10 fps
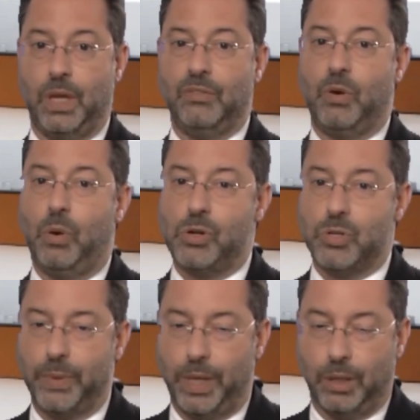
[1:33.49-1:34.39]
Of
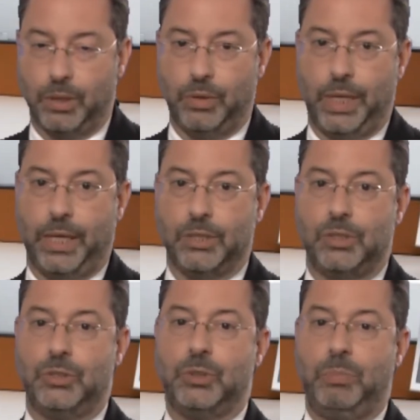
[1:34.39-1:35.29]
course we all know the
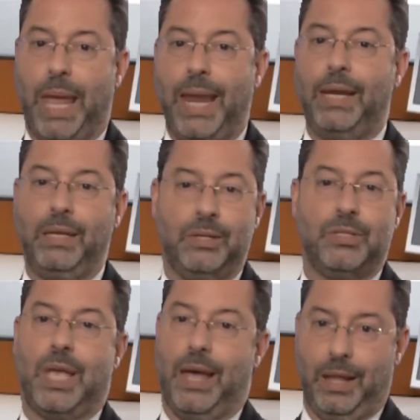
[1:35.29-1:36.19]
answers. Pain is
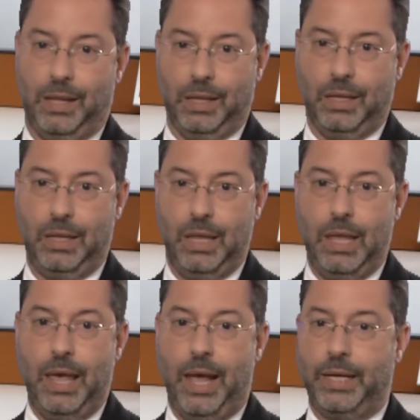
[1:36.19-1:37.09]
hell,
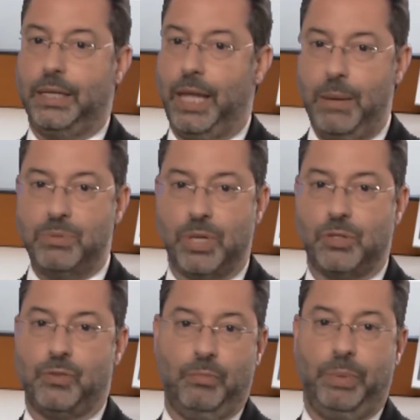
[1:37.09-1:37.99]
and it keeps us
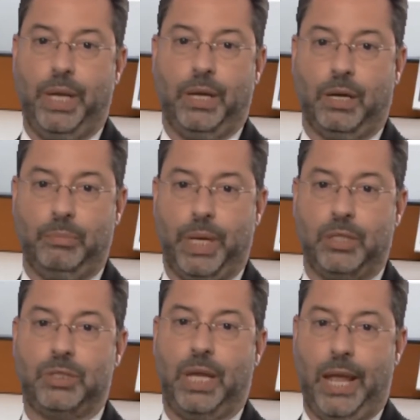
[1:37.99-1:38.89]
from being at our
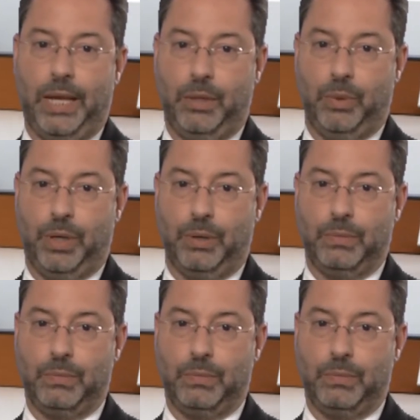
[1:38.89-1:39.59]
best anywhere.